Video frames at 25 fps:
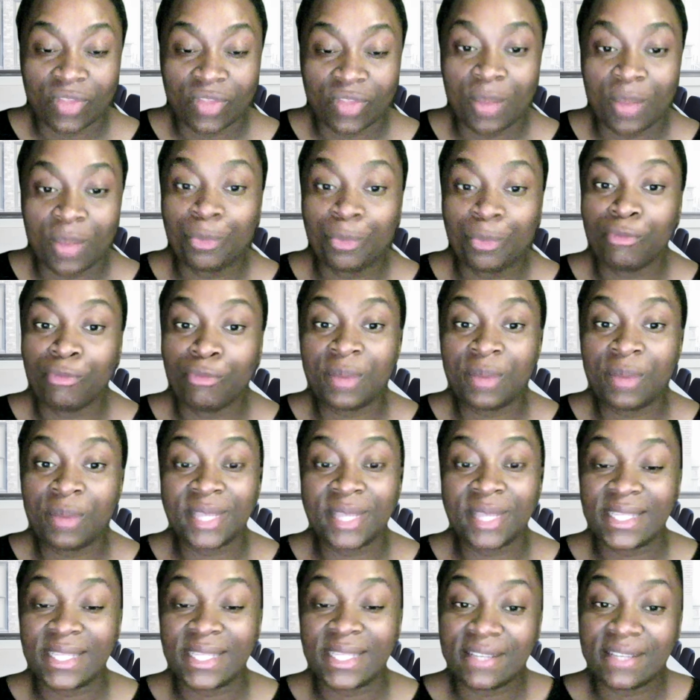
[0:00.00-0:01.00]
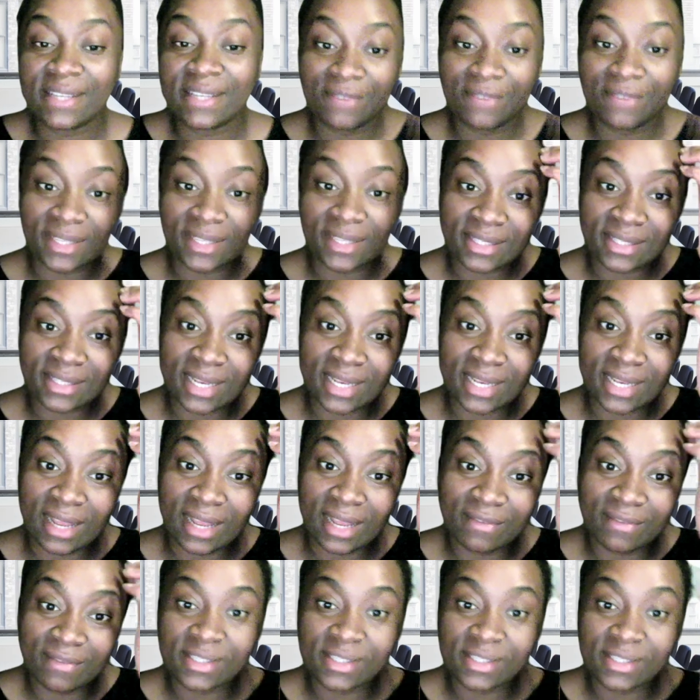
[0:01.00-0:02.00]
Proverbs 18 verse
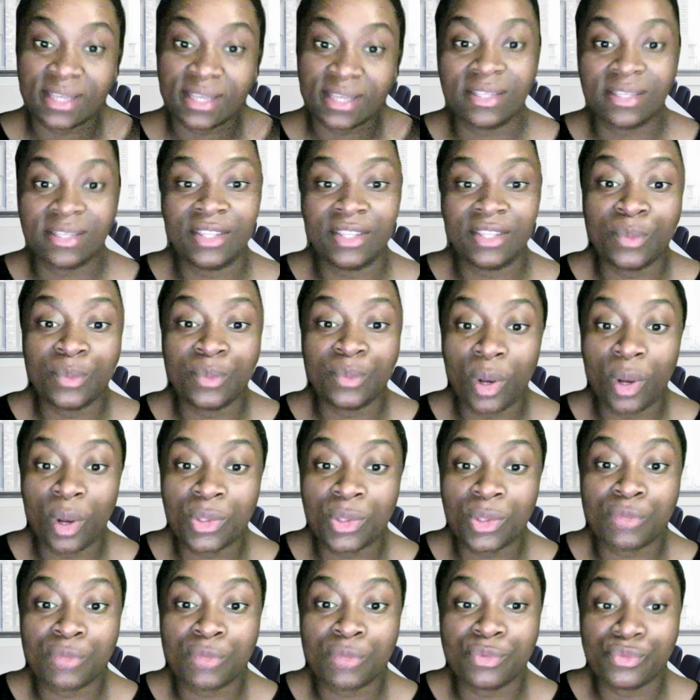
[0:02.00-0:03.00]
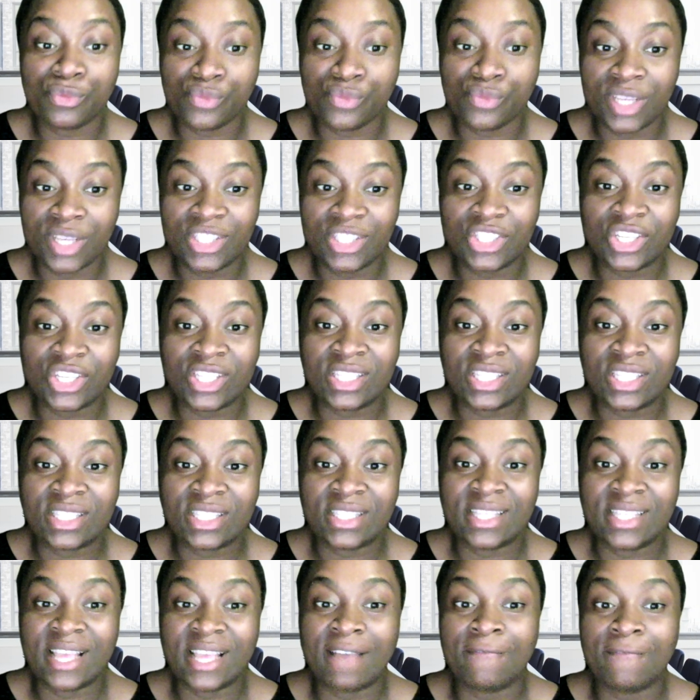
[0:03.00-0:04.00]
11 says that the wealth of the rich is
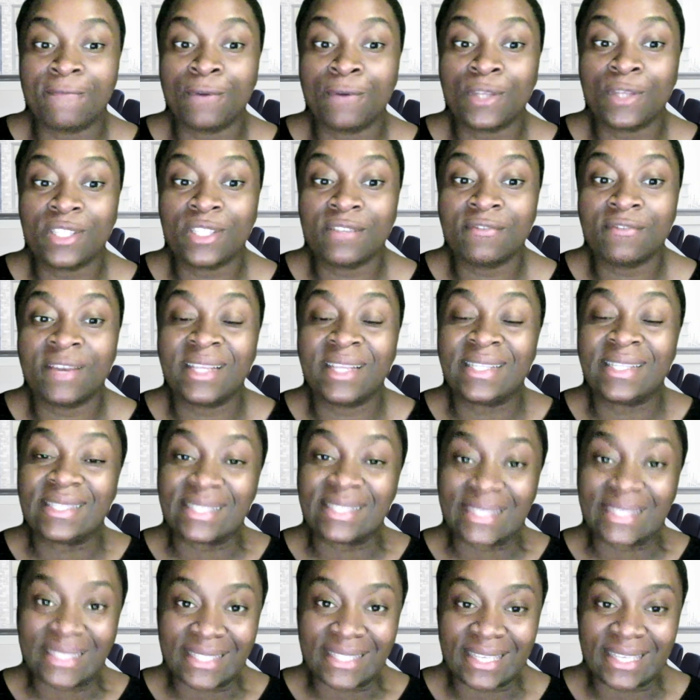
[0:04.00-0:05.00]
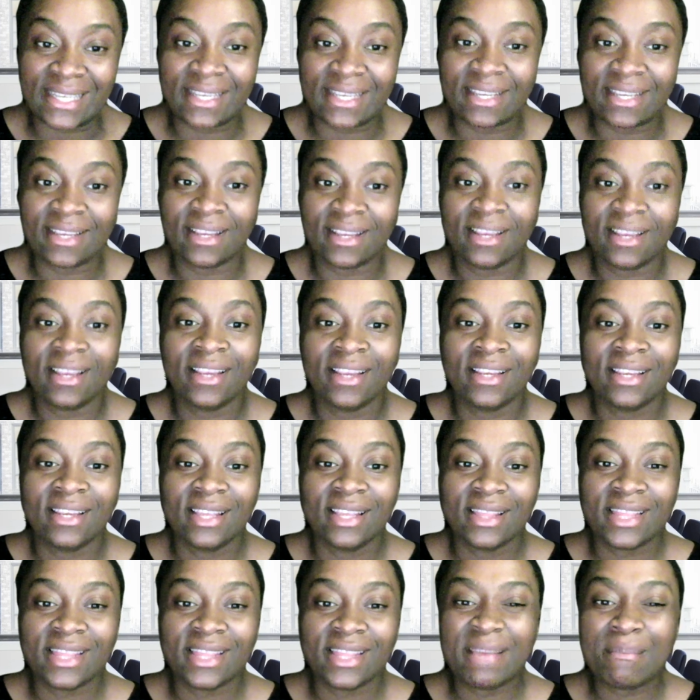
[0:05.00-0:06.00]
their fortified city.
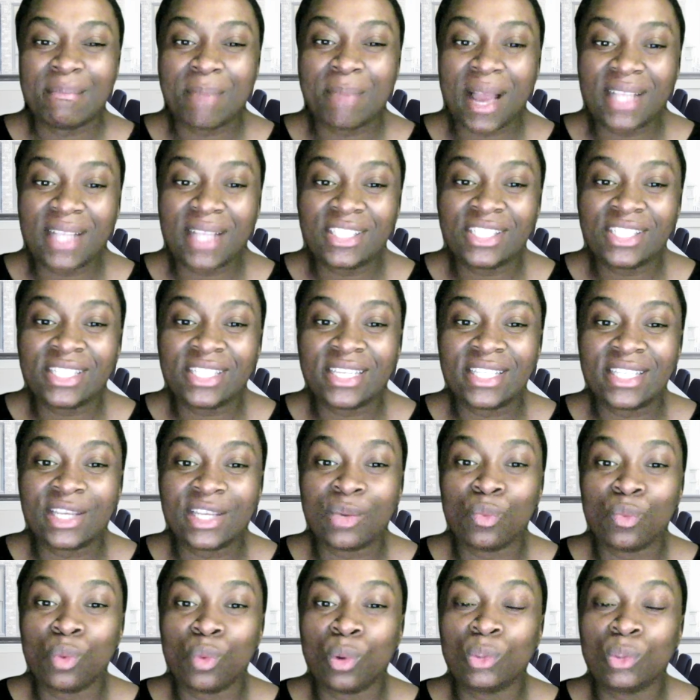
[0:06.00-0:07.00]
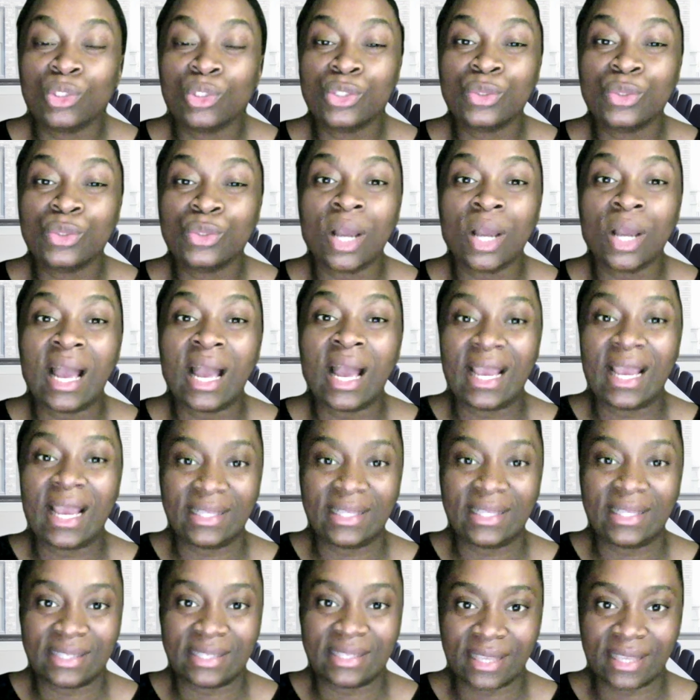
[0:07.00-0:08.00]
They imagine it a wall too high
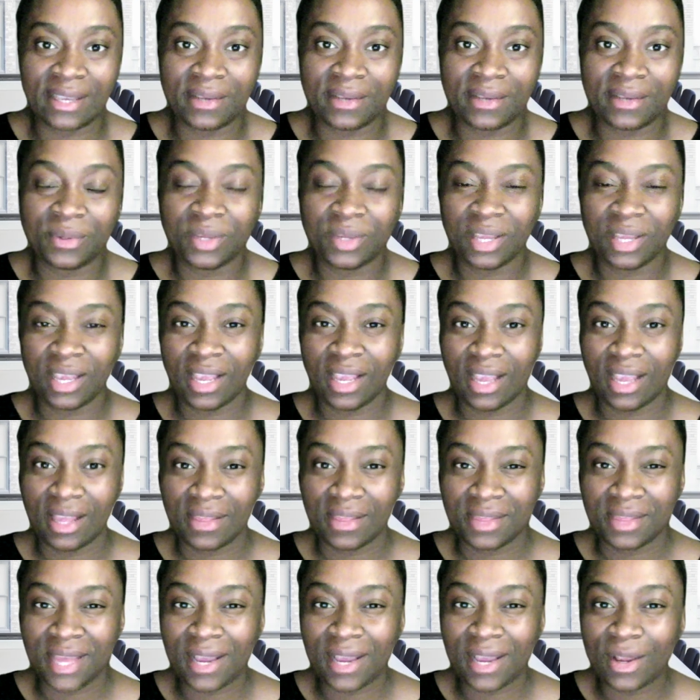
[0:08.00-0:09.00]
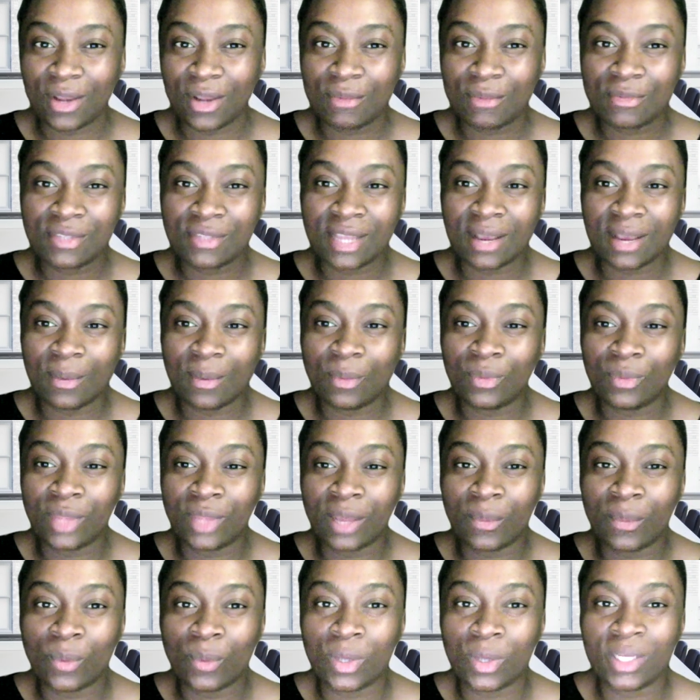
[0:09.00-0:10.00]
to scale. That
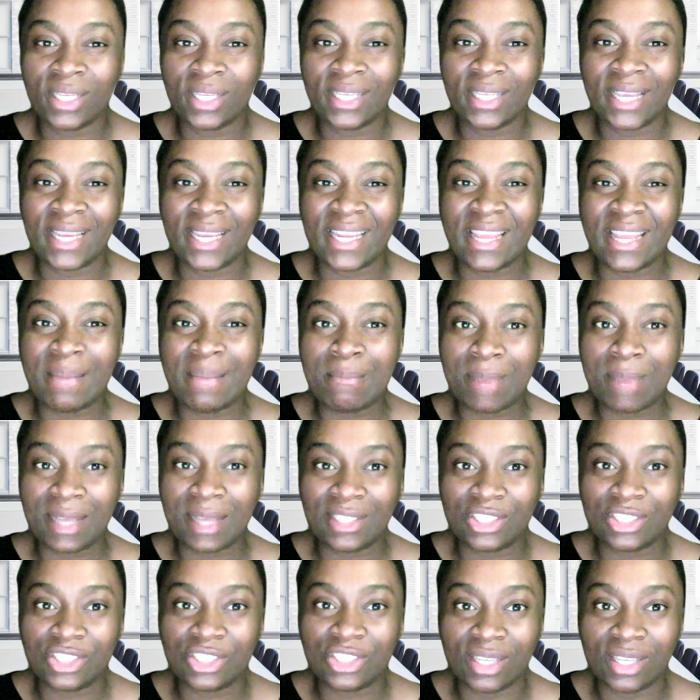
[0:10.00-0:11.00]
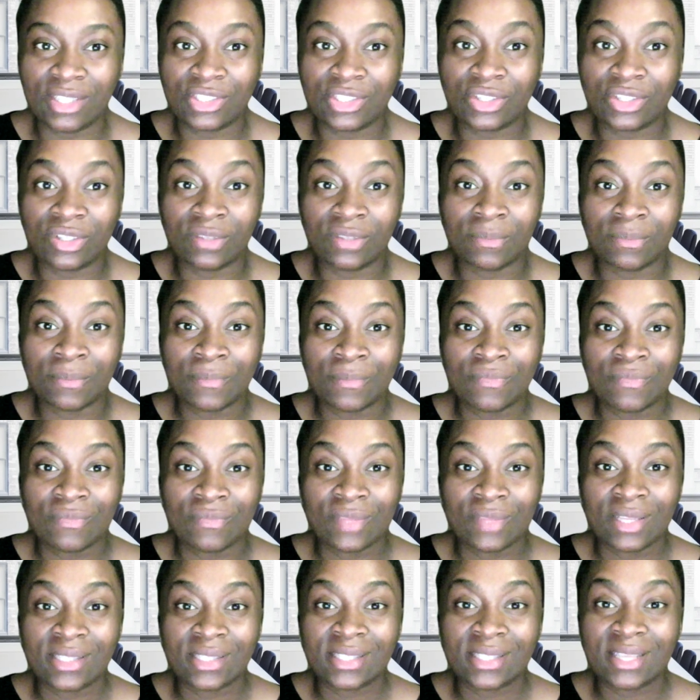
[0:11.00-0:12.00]
word again, imagination,
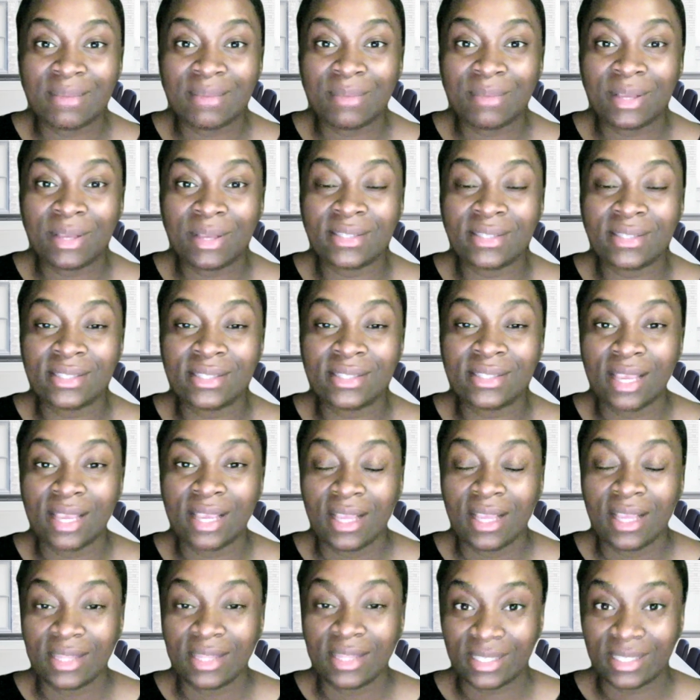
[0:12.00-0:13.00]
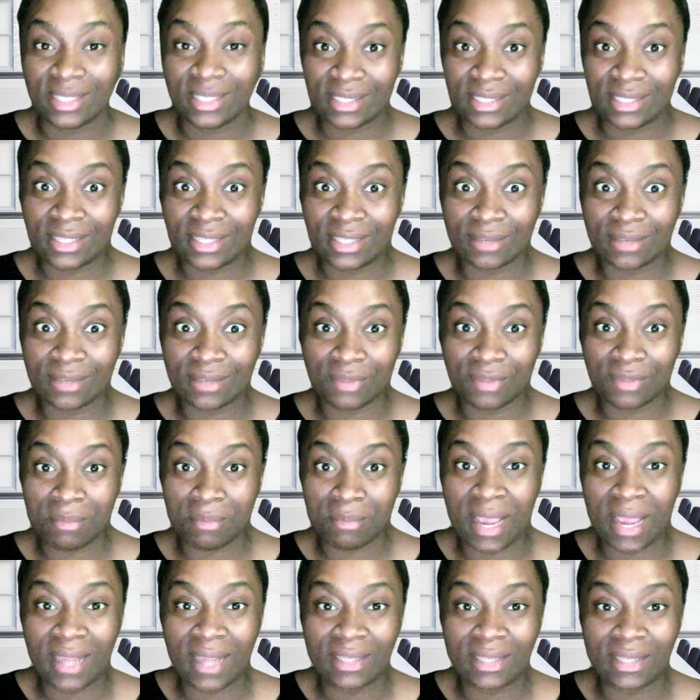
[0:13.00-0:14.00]
same as the disease of the
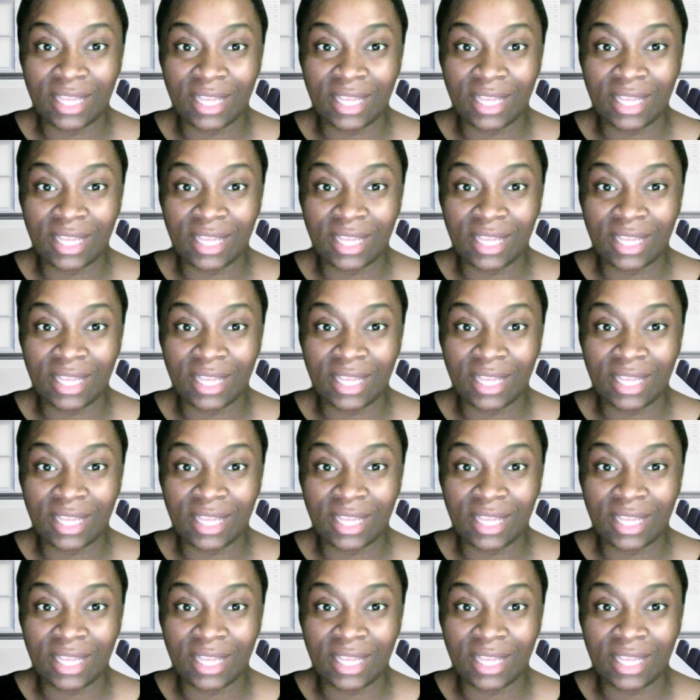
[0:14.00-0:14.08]
mind.